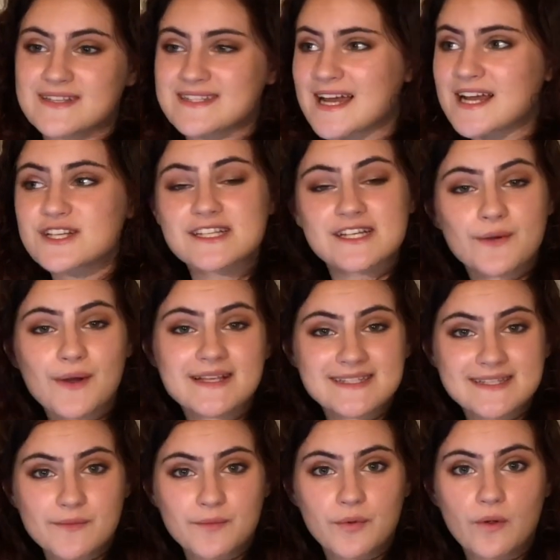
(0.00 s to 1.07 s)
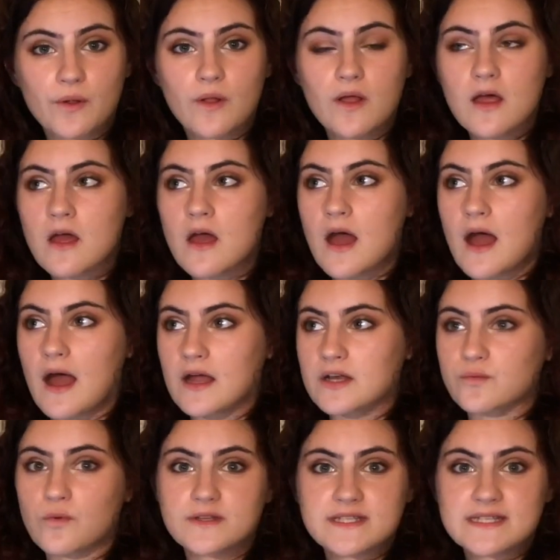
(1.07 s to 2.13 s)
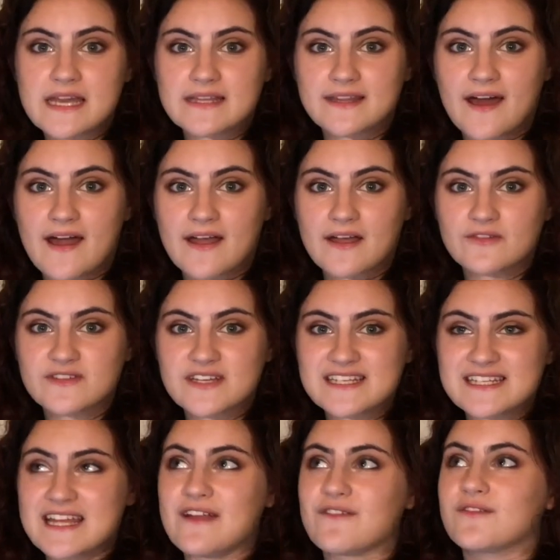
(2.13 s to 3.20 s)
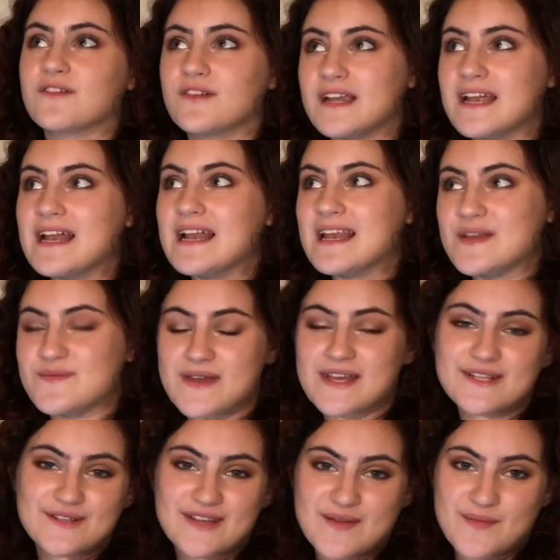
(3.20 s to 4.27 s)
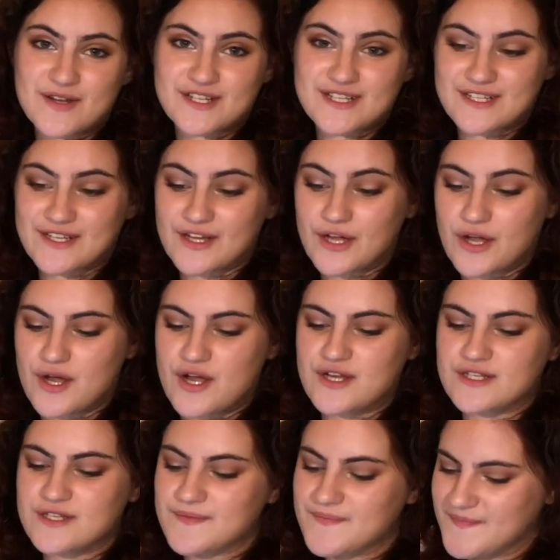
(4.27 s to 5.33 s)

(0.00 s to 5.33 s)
It's actually quite simple, and once you get the hang of it, it really makes your images look good.